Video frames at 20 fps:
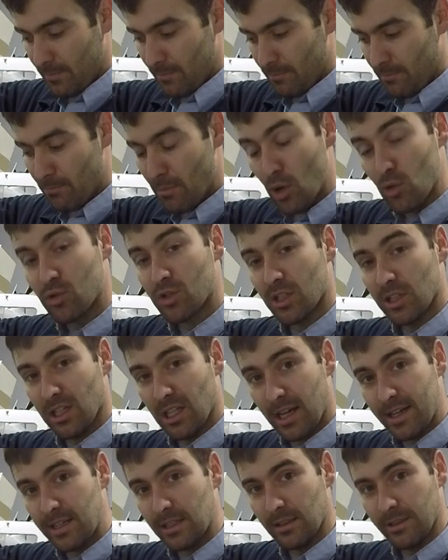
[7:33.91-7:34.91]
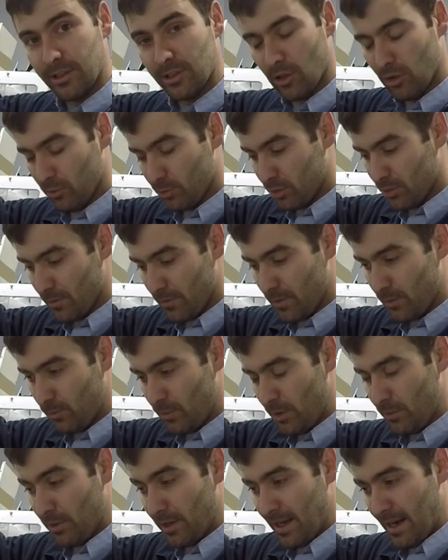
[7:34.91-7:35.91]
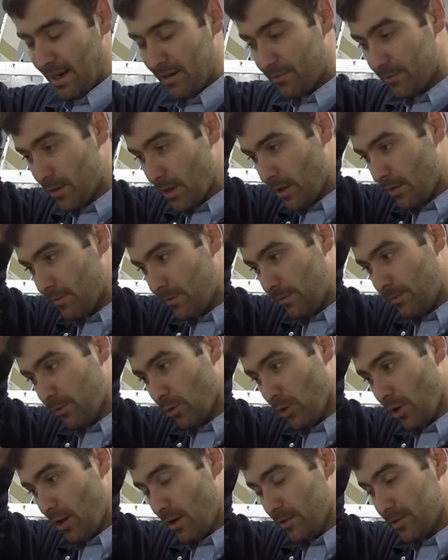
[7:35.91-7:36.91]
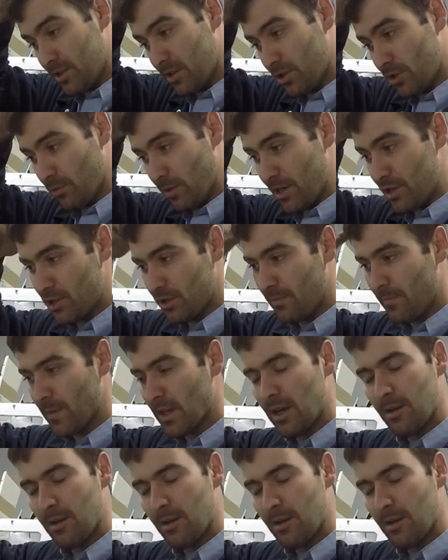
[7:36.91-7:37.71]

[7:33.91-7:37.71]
most likely culprit that we would have for our situation.